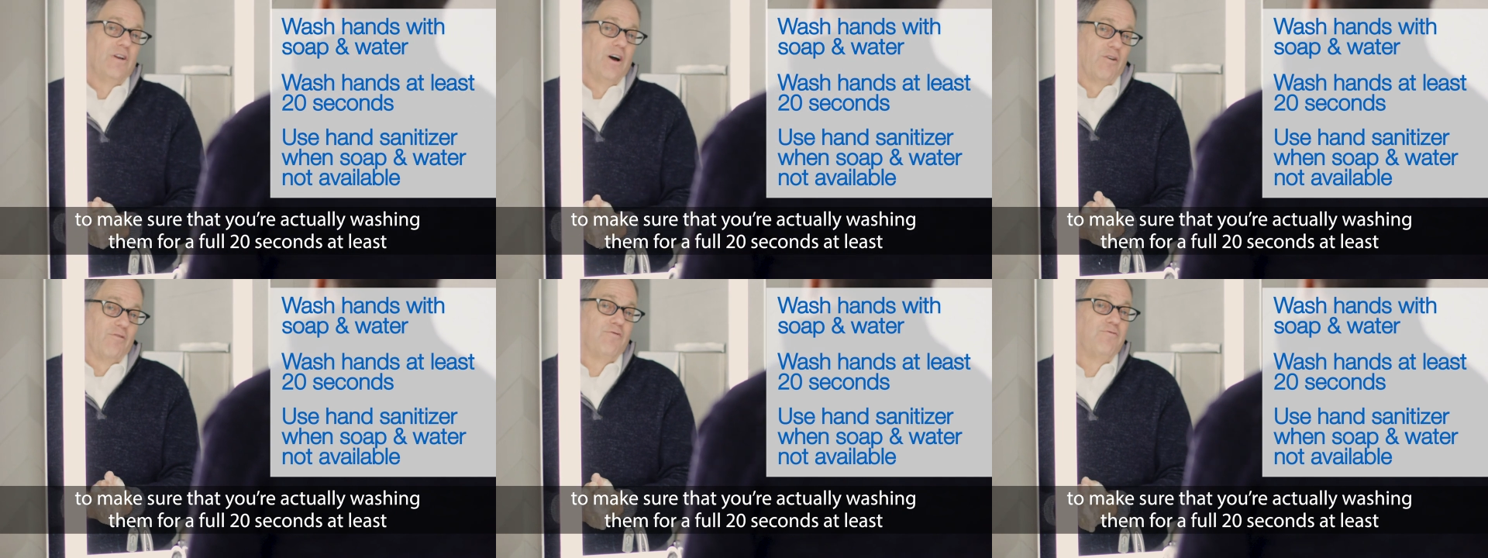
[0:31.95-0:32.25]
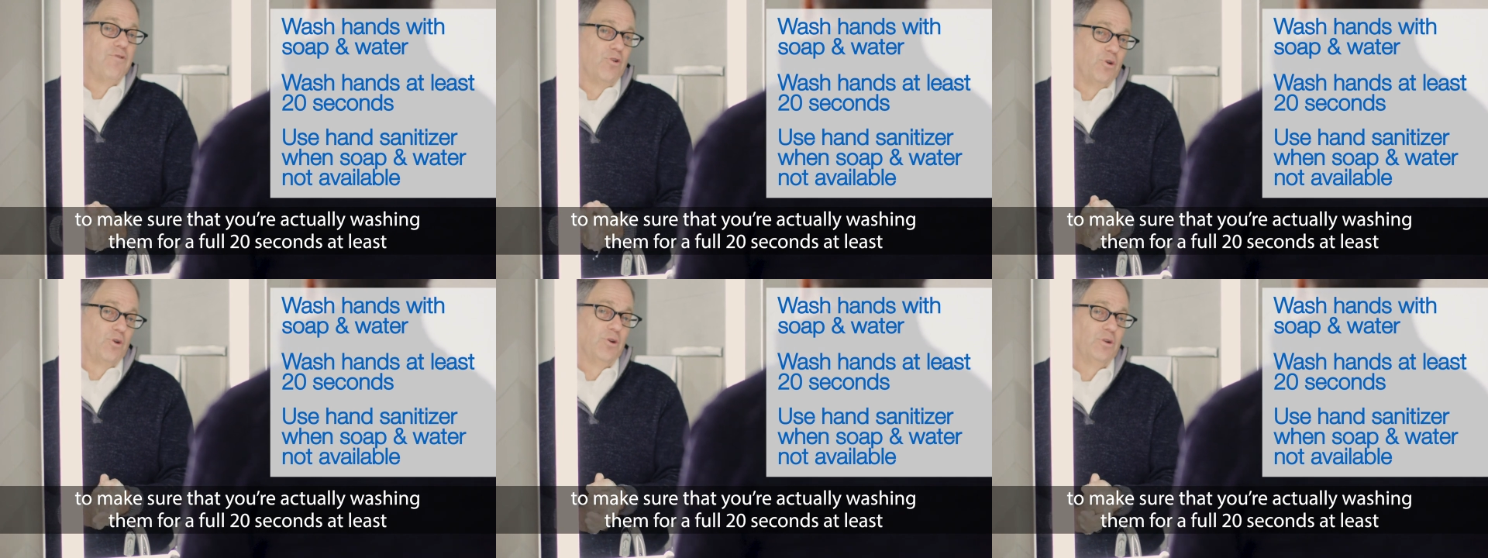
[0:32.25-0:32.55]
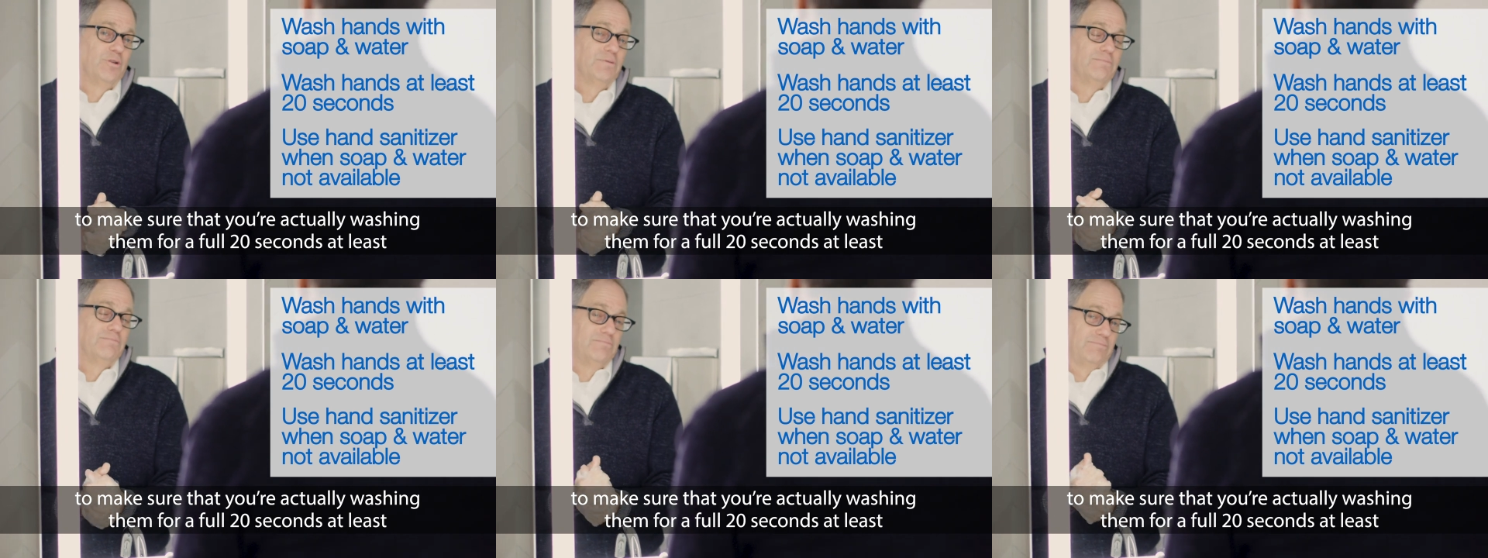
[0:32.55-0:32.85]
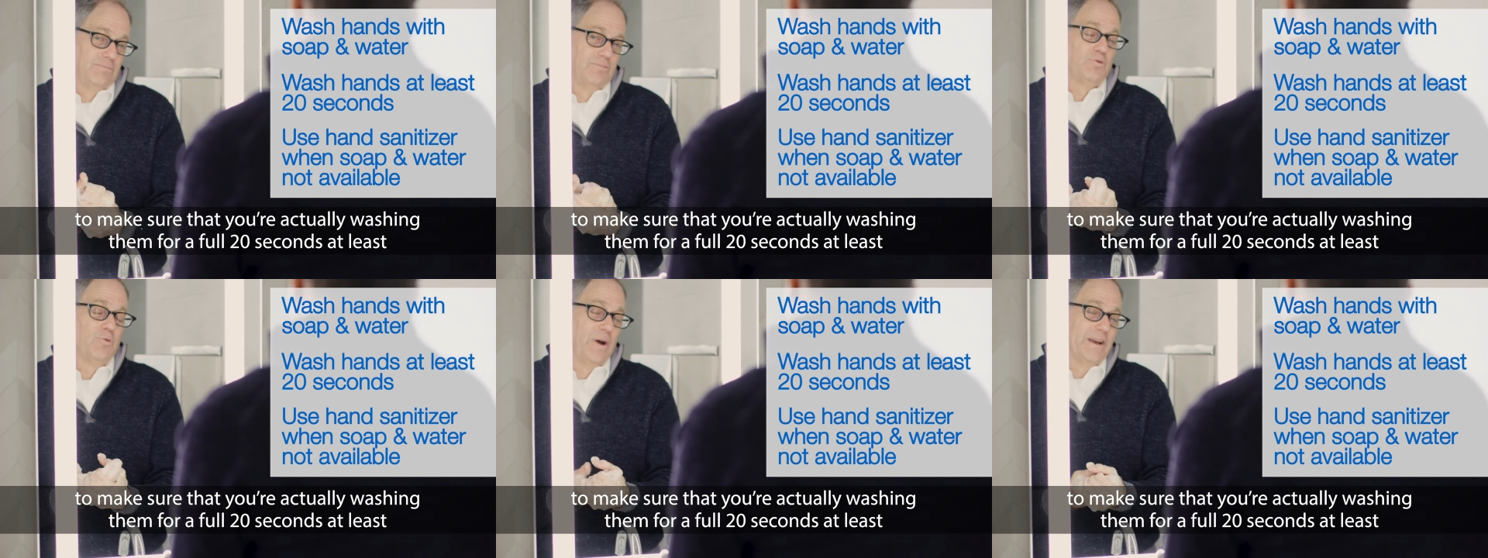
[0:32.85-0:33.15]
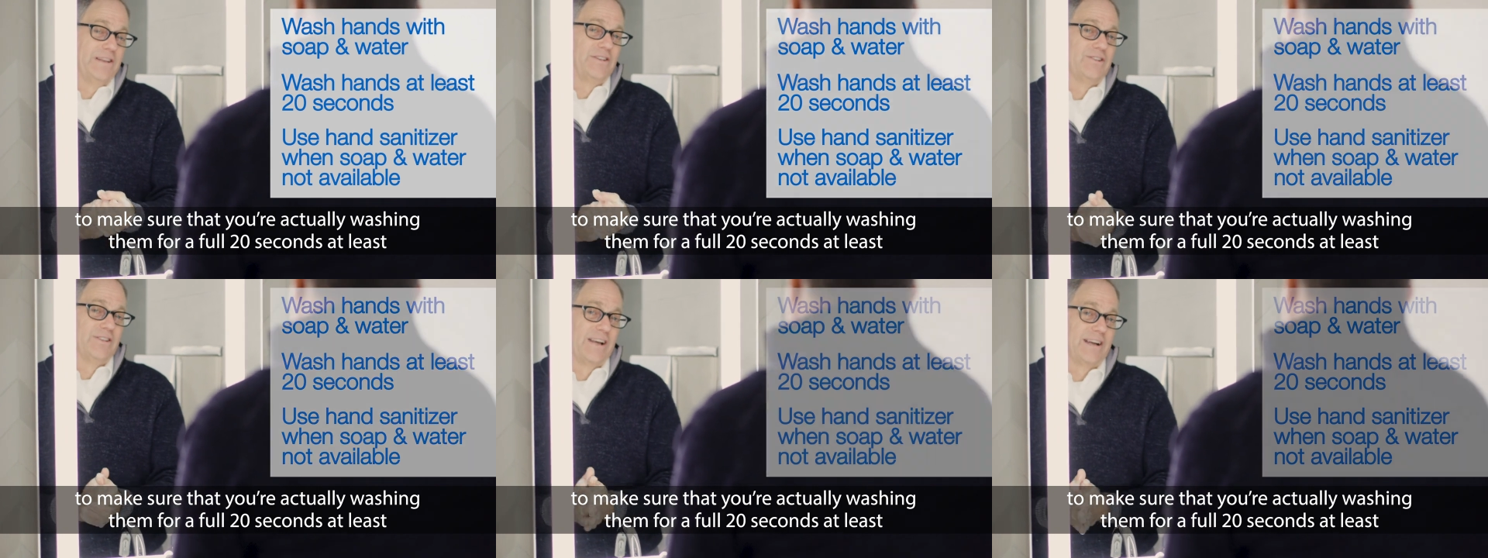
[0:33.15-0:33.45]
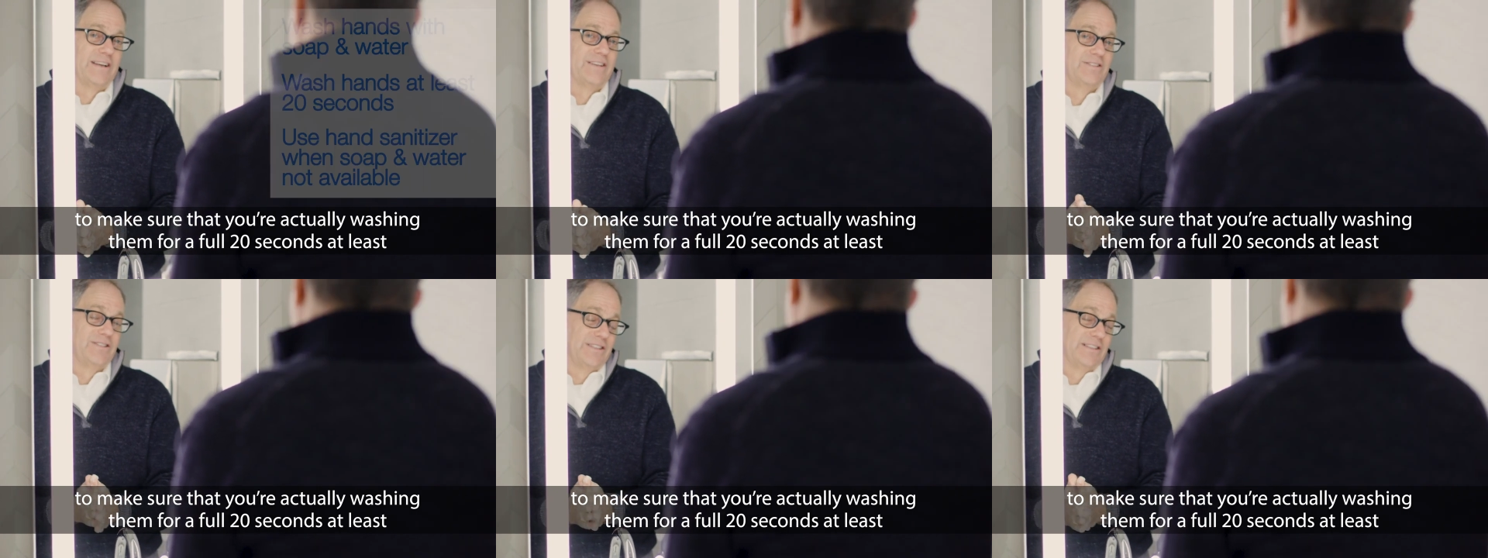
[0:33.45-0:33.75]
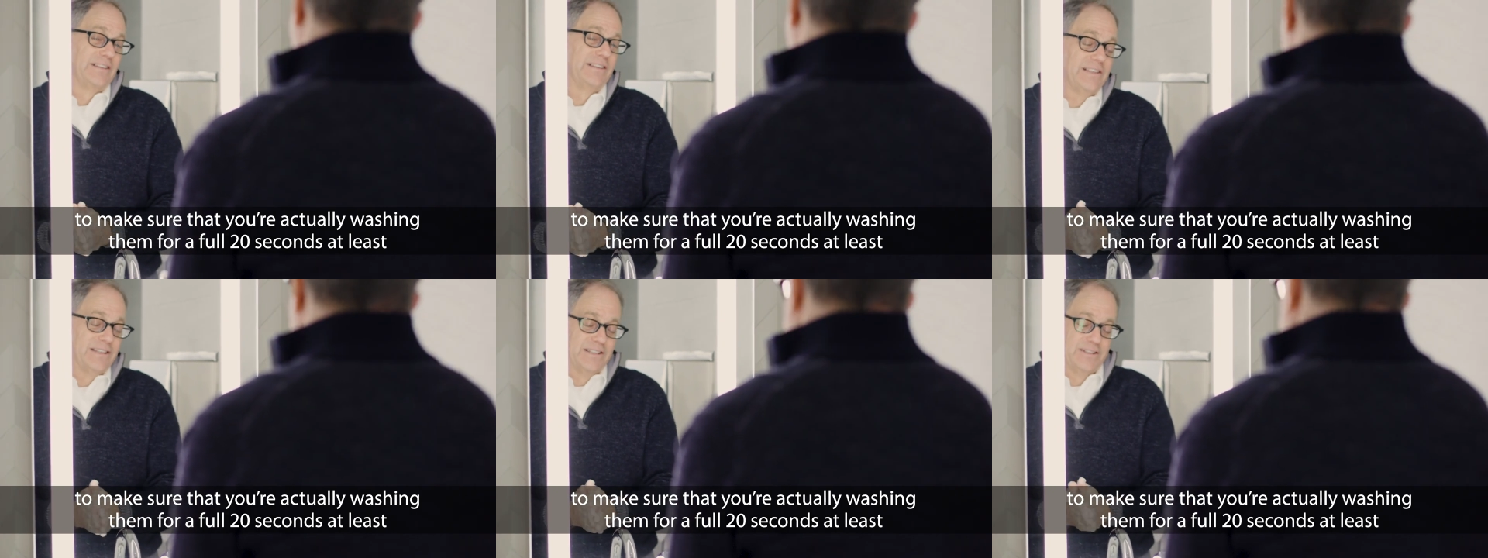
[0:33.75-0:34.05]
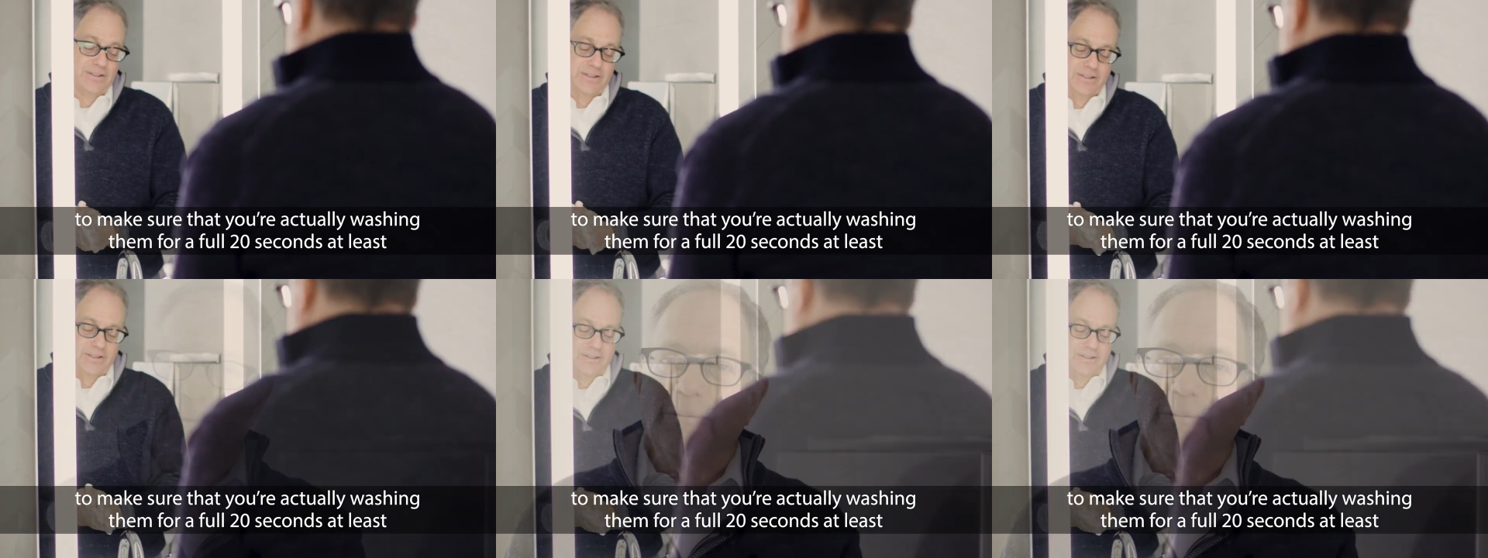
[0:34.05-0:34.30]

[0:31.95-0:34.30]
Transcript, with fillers: a full 20 seconds at least.